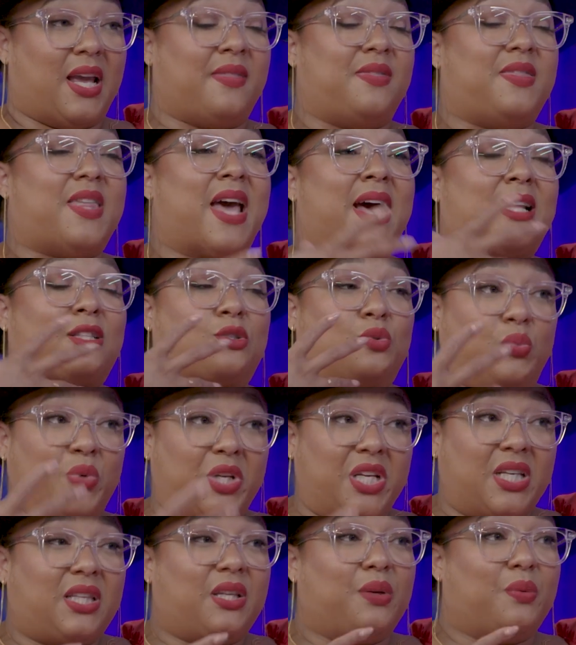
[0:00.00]
And that's
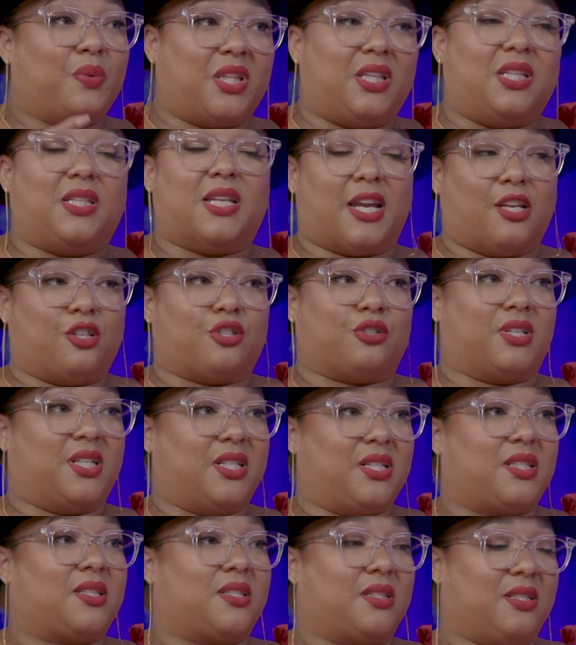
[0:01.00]
really, really
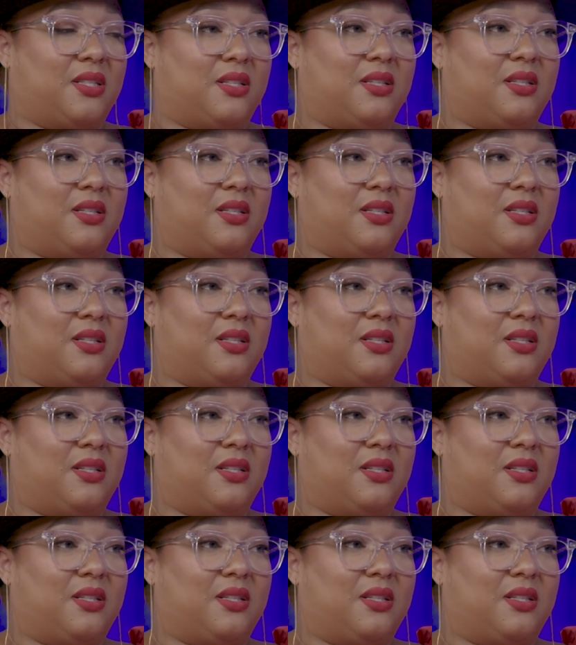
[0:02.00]
dangerous.